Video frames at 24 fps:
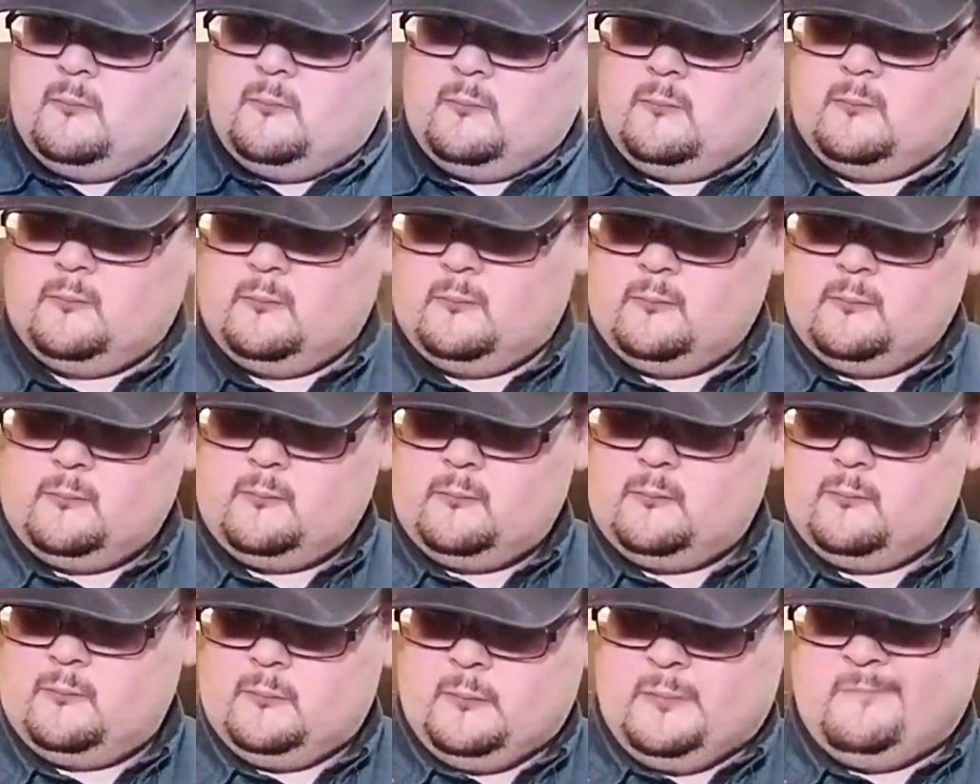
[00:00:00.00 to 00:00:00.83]
So now that
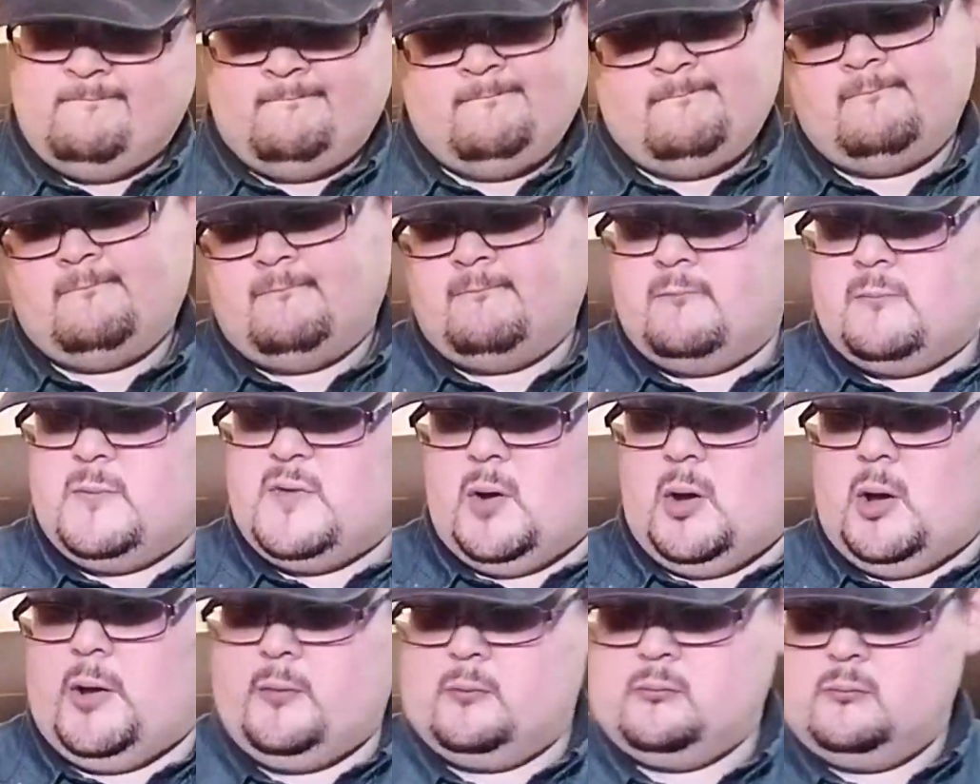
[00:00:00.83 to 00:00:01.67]
we have all of this
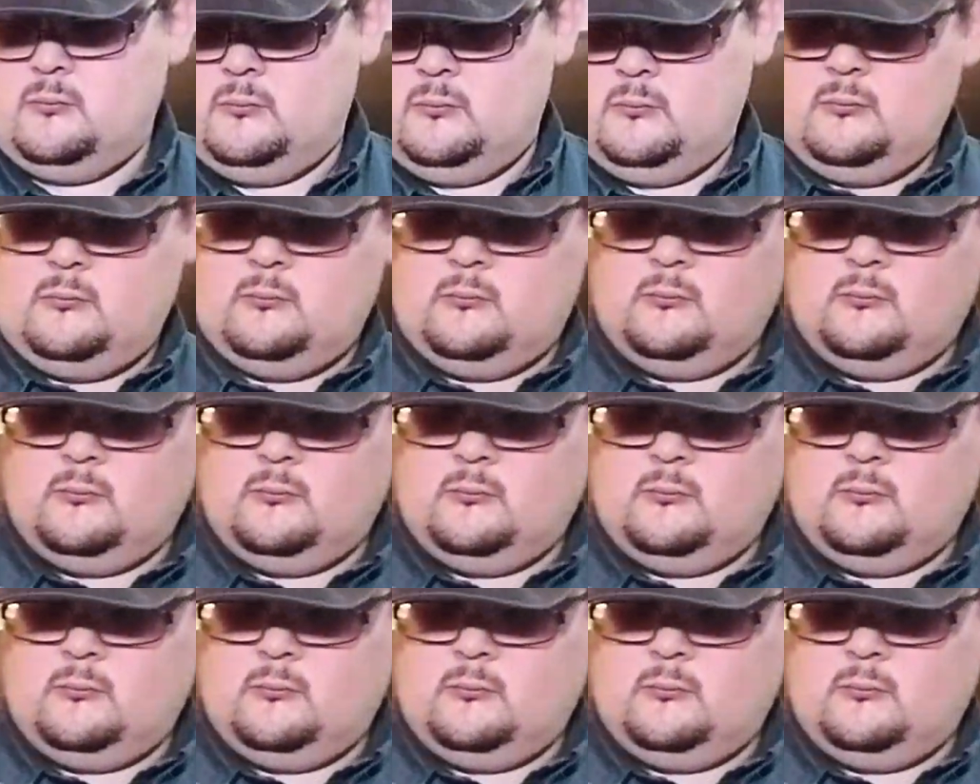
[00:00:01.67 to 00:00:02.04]
settled, it's